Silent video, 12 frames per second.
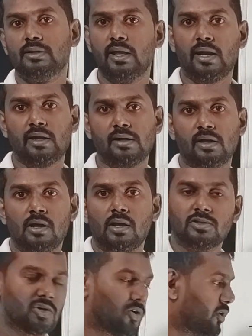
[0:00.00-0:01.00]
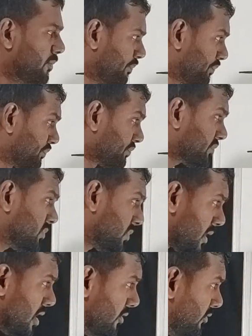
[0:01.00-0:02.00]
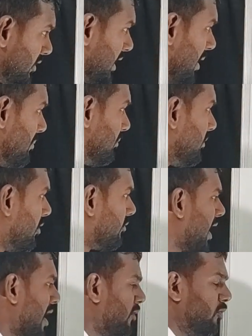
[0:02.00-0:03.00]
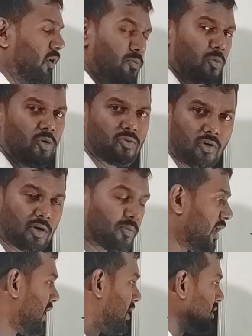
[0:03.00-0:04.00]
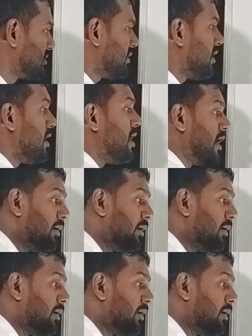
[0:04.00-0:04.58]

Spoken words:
at the end. So for them, we have one more formula. Listen,